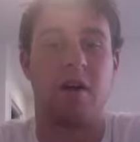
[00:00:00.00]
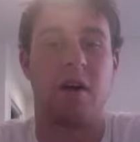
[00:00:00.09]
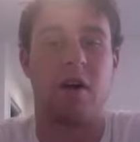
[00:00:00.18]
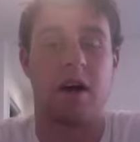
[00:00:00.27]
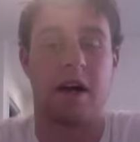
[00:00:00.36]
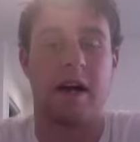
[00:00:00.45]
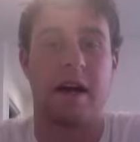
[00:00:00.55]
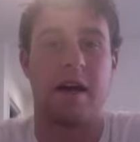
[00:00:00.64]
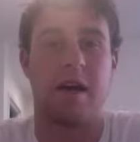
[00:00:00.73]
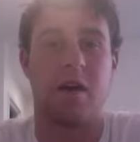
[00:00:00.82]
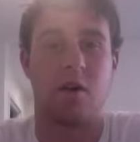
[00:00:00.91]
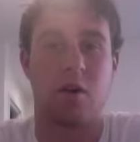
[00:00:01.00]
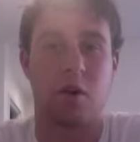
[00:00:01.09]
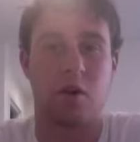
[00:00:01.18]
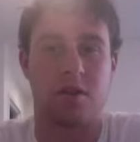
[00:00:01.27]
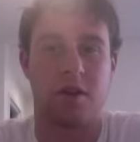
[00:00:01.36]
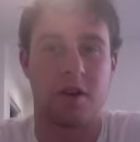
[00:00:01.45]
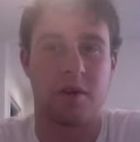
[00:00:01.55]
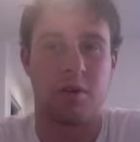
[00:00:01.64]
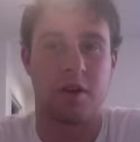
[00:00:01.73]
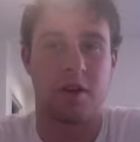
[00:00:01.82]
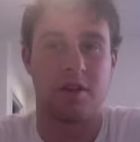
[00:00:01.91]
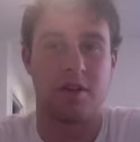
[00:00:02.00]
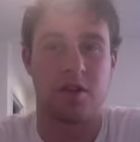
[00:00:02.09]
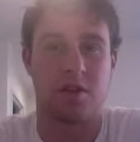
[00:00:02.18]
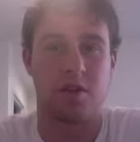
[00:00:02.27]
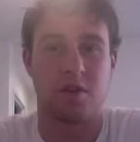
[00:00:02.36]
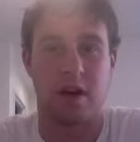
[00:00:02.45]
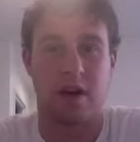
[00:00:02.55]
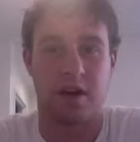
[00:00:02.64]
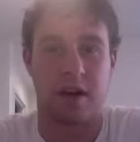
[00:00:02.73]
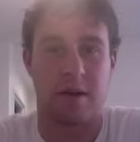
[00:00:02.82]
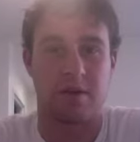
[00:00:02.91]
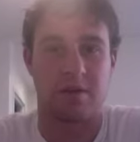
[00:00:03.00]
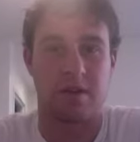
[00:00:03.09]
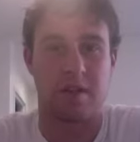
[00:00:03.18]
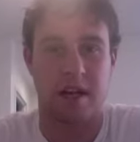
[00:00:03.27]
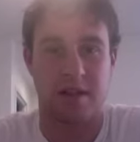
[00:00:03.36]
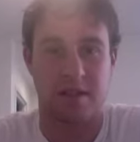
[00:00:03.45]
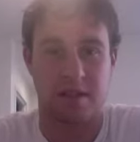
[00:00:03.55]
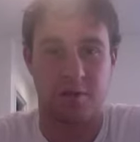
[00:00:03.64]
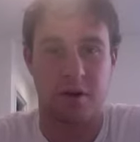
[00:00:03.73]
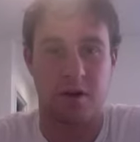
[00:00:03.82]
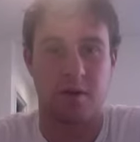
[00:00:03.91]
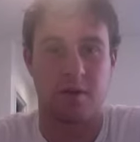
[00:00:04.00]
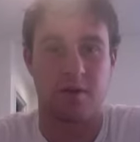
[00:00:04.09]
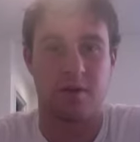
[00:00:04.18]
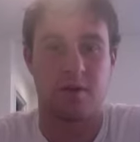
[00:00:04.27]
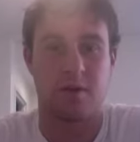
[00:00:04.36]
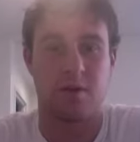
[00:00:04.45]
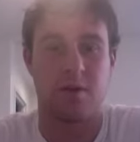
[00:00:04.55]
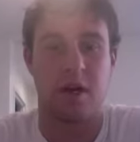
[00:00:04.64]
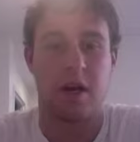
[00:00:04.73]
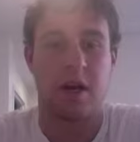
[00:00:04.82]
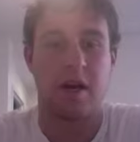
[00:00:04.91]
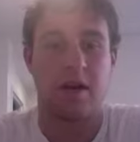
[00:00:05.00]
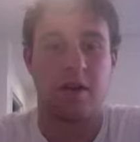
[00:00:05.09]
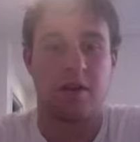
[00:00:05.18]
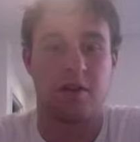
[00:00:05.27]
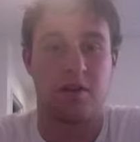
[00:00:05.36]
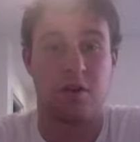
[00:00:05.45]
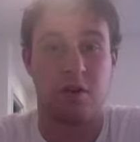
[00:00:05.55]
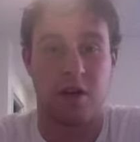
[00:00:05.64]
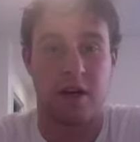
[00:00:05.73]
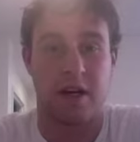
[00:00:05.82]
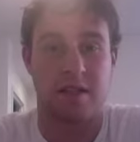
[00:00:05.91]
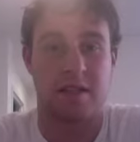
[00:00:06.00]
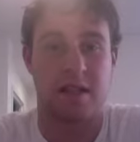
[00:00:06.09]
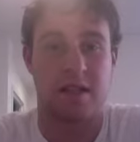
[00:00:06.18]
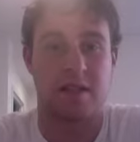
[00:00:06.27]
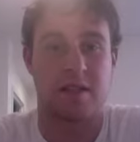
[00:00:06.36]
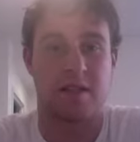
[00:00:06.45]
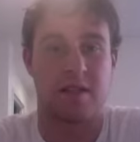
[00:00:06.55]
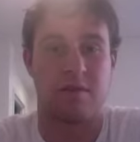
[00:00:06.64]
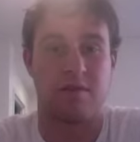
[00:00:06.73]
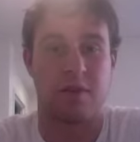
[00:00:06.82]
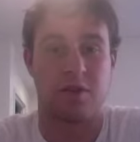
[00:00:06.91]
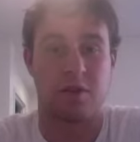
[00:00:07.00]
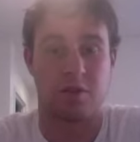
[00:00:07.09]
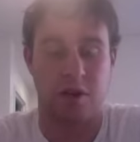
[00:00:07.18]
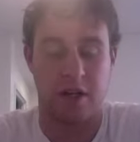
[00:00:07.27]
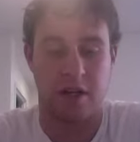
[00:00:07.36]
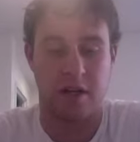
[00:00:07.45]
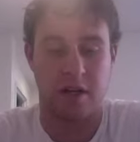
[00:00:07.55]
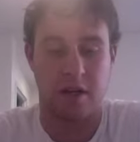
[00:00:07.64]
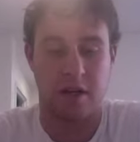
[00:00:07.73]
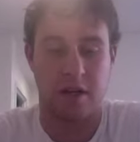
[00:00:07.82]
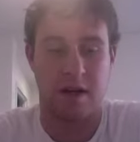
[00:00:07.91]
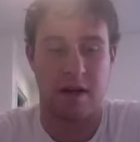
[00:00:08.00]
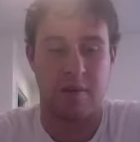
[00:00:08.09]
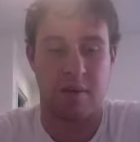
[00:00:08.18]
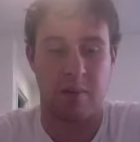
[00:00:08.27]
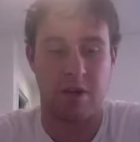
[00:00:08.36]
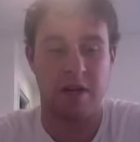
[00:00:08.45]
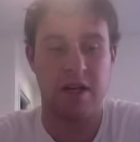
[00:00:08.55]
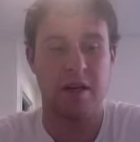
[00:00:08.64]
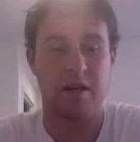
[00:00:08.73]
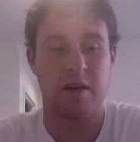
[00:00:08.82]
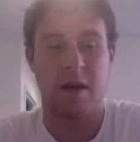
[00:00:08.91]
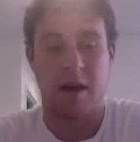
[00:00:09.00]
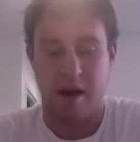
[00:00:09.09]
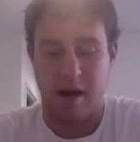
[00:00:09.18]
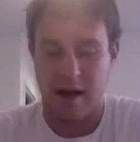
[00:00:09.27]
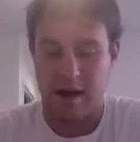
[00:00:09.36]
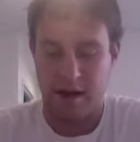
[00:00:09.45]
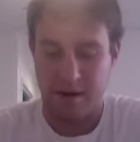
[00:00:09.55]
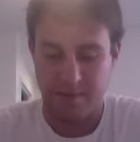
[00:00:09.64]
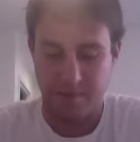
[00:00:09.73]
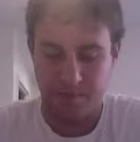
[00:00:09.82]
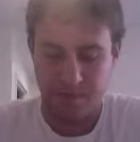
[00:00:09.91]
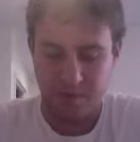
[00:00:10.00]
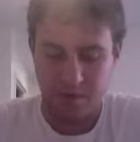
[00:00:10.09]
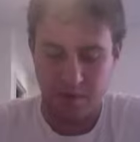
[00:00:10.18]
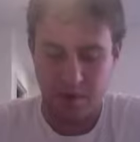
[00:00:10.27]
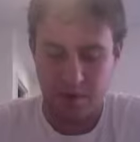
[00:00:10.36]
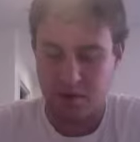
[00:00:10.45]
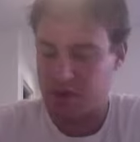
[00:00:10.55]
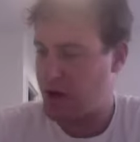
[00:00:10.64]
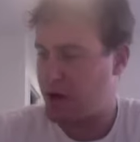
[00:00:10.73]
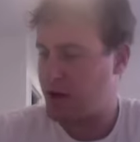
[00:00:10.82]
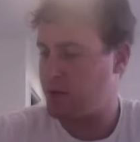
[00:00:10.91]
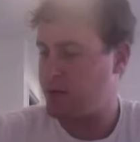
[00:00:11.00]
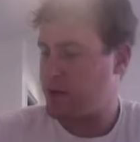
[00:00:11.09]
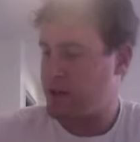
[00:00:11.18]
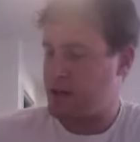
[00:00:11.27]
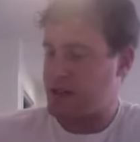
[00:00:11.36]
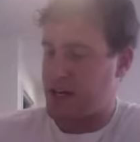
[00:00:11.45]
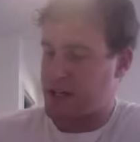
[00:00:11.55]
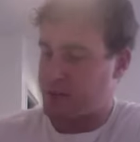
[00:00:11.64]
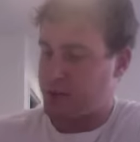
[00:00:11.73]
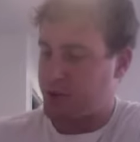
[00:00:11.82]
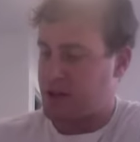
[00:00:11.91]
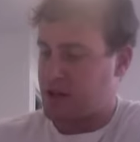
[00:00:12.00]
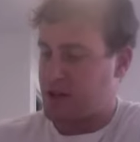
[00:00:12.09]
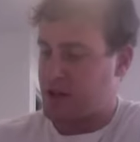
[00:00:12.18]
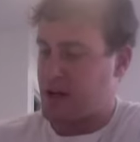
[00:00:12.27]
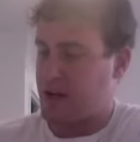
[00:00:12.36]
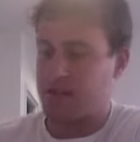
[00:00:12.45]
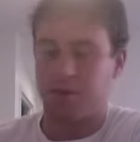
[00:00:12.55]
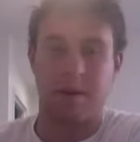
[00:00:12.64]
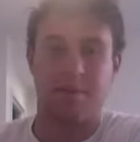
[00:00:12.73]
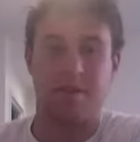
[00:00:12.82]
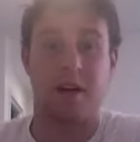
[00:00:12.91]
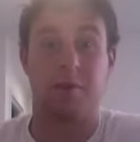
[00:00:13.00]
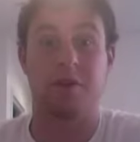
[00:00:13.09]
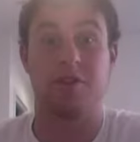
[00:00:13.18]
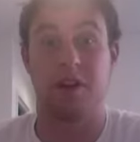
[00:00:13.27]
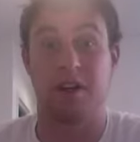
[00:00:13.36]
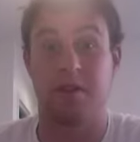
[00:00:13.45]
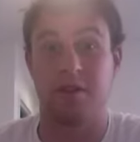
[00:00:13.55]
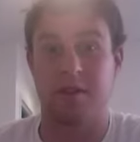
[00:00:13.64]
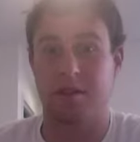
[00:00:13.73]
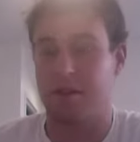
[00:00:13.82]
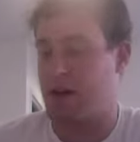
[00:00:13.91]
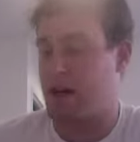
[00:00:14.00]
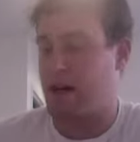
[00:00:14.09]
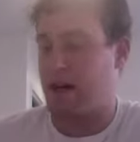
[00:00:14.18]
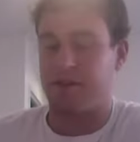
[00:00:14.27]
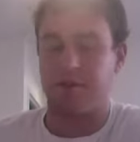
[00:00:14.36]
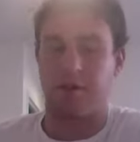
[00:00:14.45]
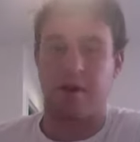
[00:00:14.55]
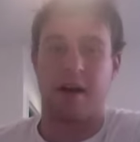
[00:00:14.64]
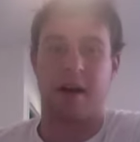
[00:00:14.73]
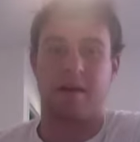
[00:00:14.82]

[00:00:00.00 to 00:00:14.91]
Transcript: I also wanted to use diagrams with text as well to utilize his visual learning ability. Um, so within the textbook, there is a website which I used throughout